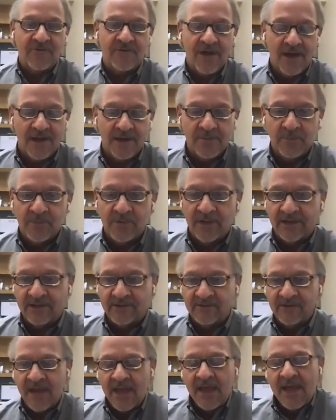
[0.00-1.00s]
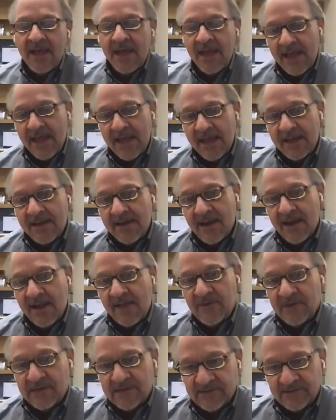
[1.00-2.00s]
got in place. And I
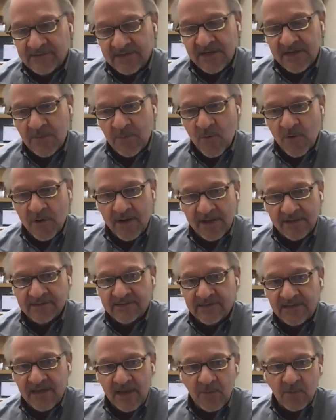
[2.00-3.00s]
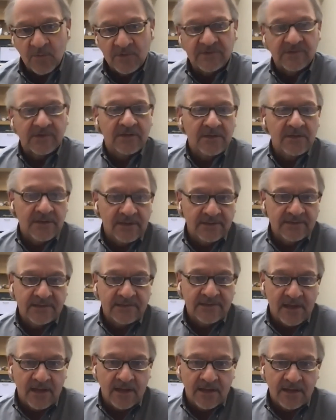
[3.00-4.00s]
think Asita pointed out, stay resilient,
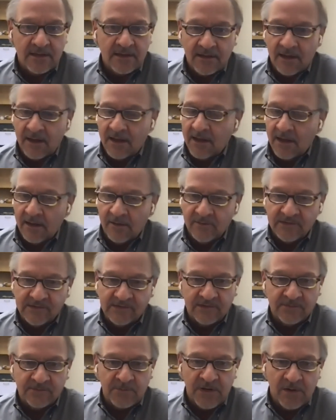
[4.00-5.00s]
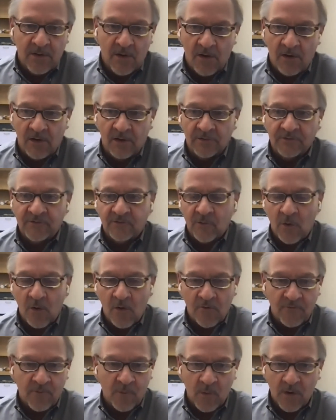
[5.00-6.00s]
this has been also
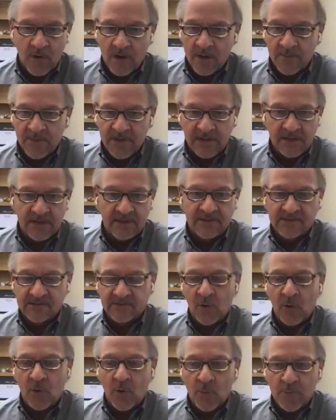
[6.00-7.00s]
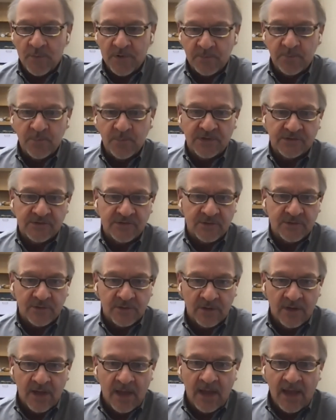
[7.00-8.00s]
overwhelming in this whole big picture
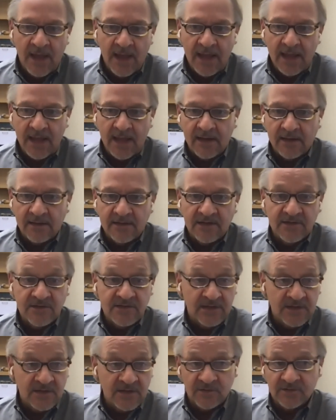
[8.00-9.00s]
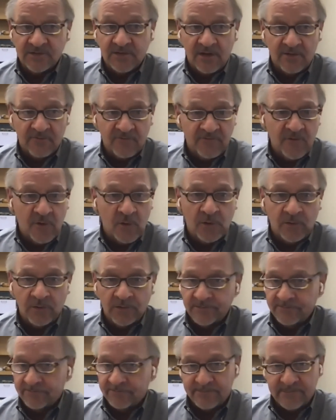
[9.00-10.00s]
and continues to unfold
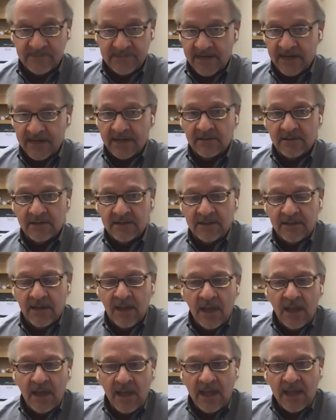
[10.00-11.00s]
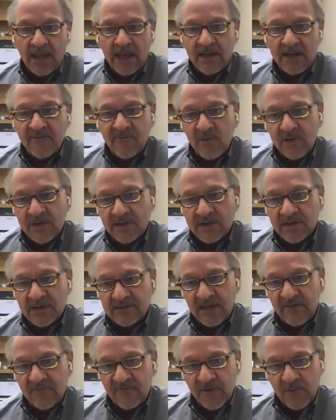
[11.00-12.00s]
daily. And if we can
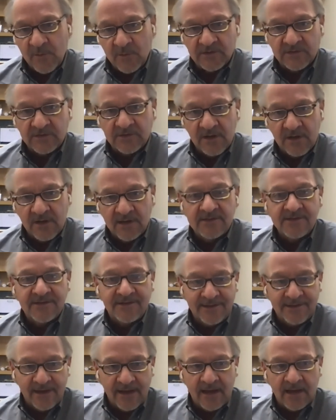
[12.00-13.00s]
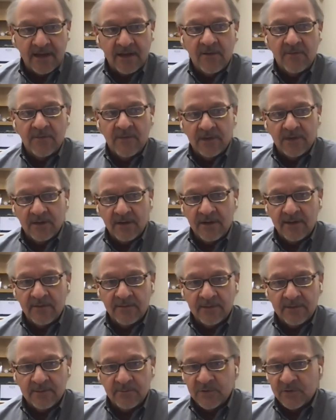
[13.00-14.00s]
stay focused on today, on
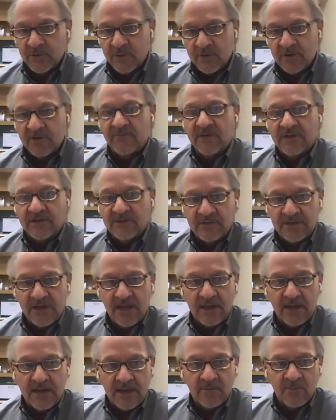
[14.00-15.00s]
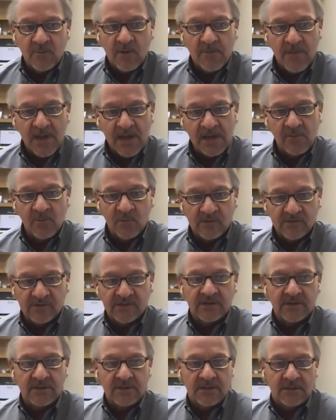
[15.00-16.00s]
the beauty of each day and remain
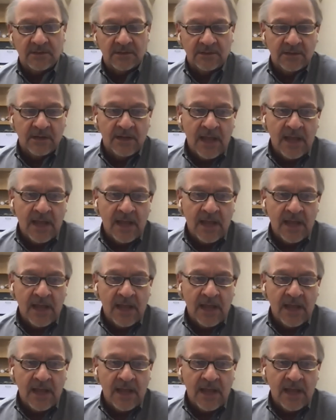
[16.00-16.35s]
resilient,